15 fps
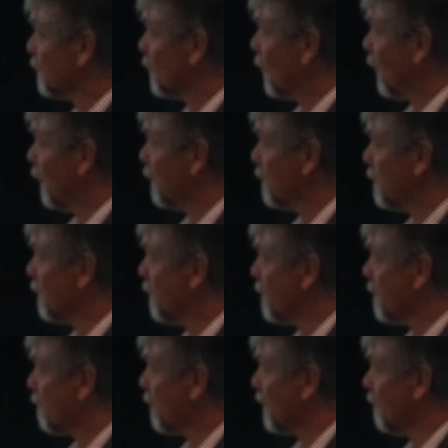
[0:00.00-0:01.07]
1, 2,
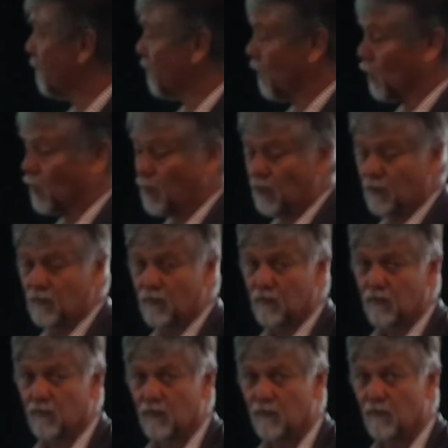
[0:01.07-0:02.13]
3, 4
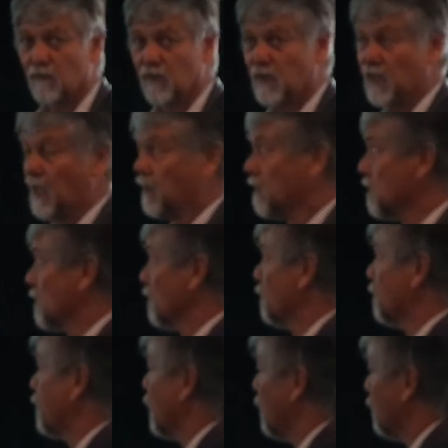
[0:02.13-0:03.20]
centres of
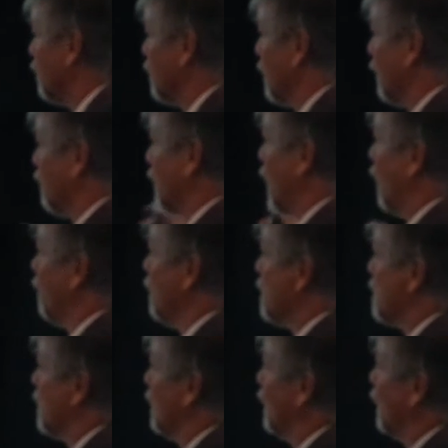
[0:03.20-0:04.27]

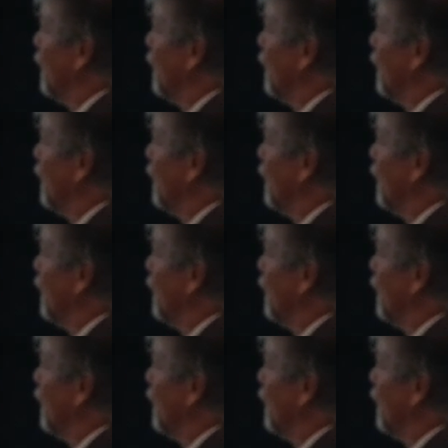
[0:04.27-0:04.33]
occurrence.